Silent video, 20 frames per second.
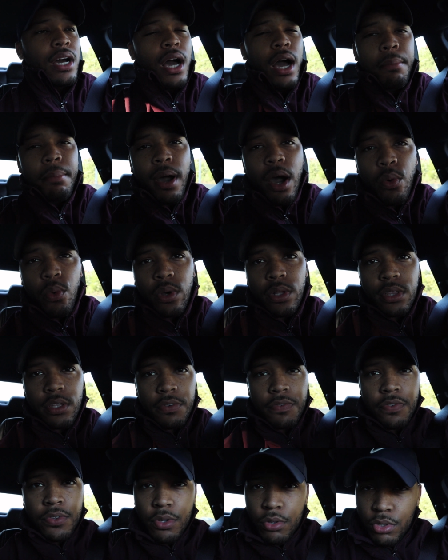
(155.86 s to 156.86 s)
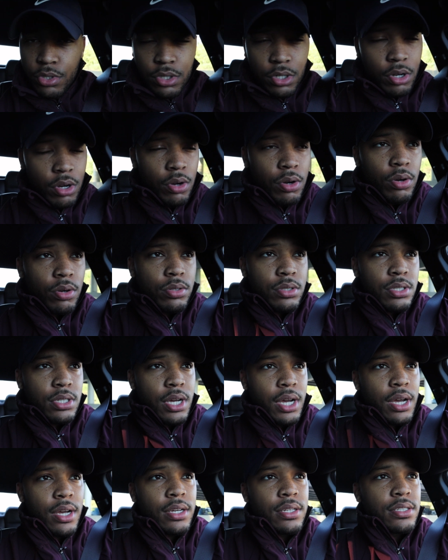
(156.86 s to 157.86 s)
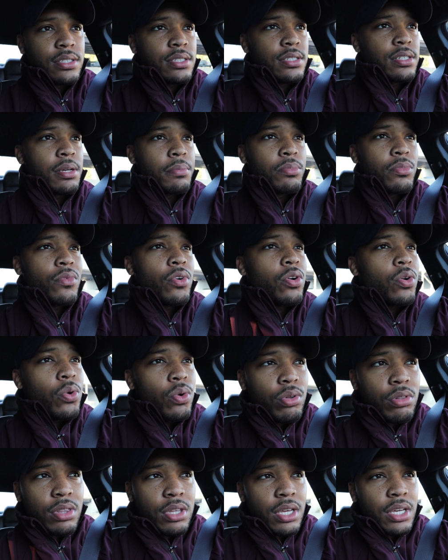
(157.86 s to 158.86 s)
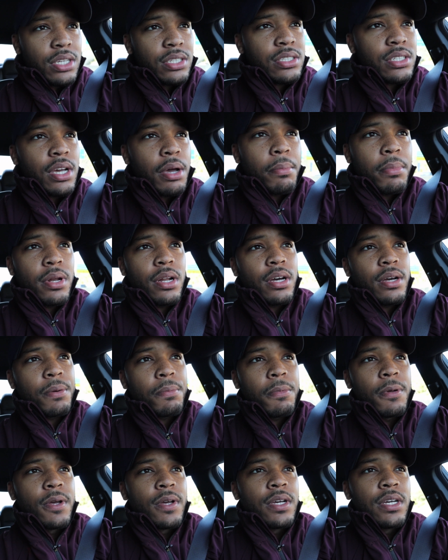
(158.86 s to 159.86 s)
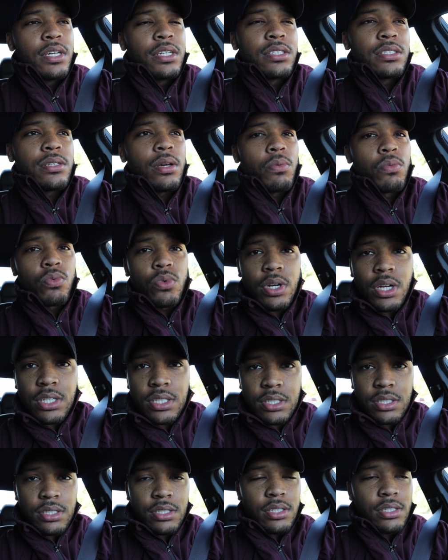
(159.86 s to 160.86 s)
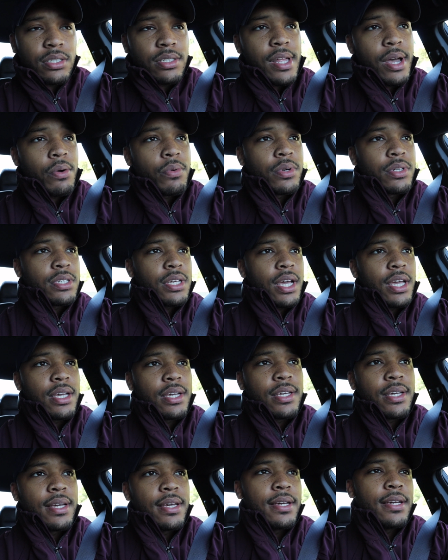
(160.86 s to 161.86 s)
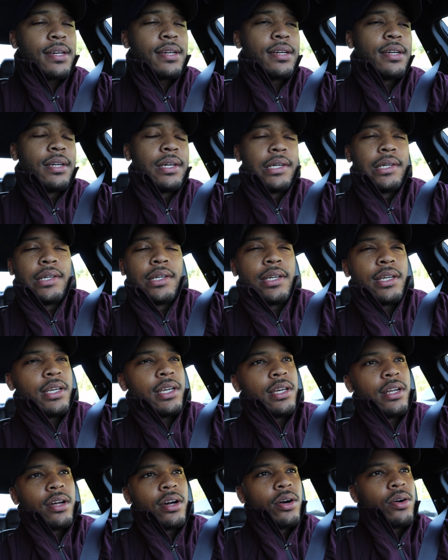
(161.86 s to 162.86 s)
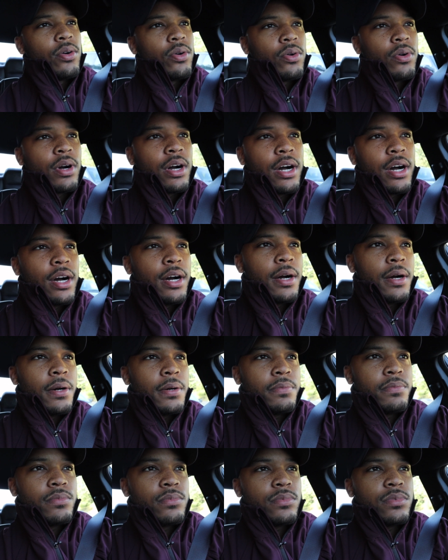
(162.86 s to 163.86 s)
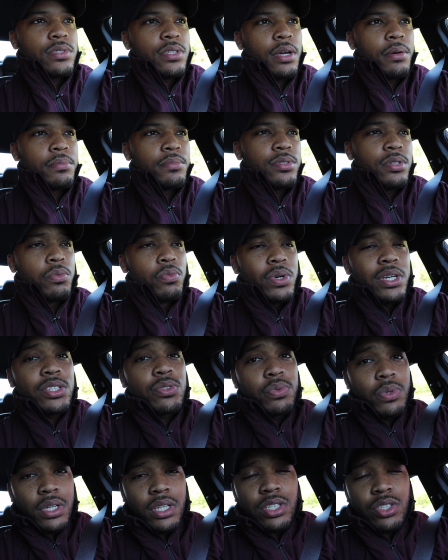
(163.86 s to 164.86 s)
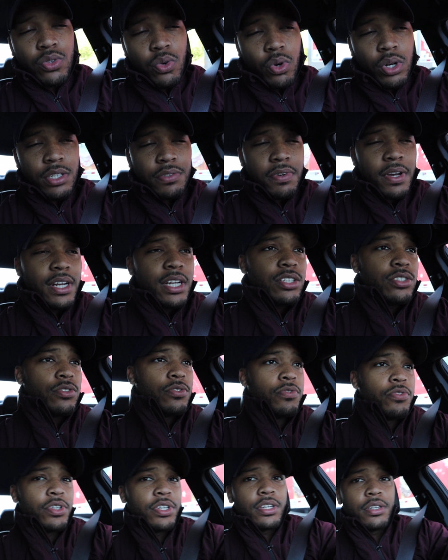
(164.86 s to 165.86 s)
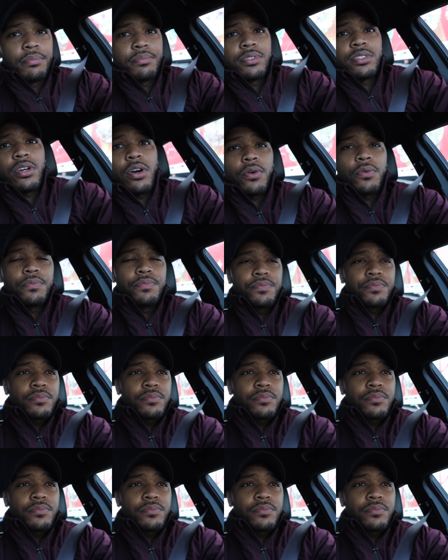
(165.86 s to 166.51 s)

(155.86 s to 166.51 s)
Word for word: about what the future holds, guys. Some cool things coming up. Some risks that we're taking. You know, um, some some risk really towards financial freedom. So,